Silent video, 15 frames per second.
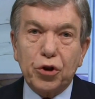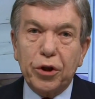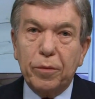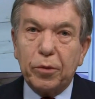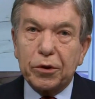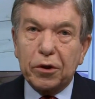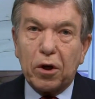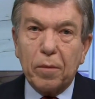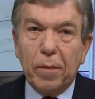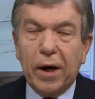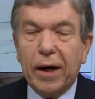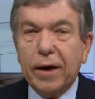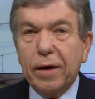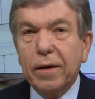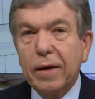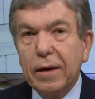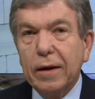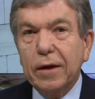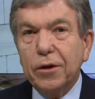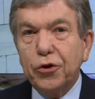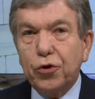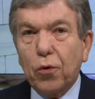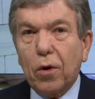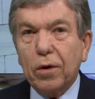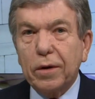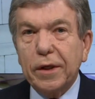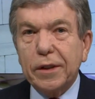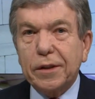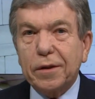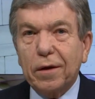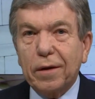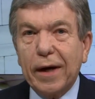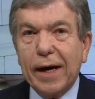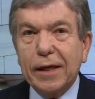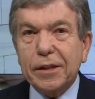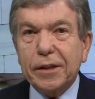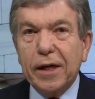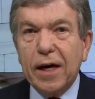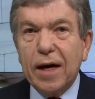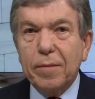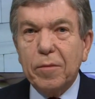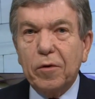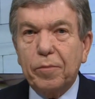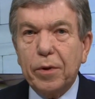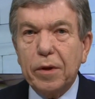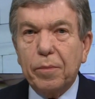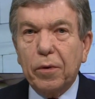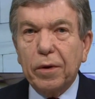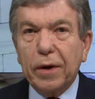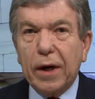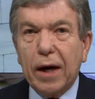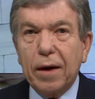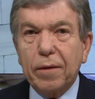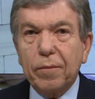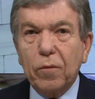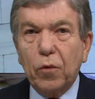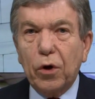She was on my short list the last time of people that I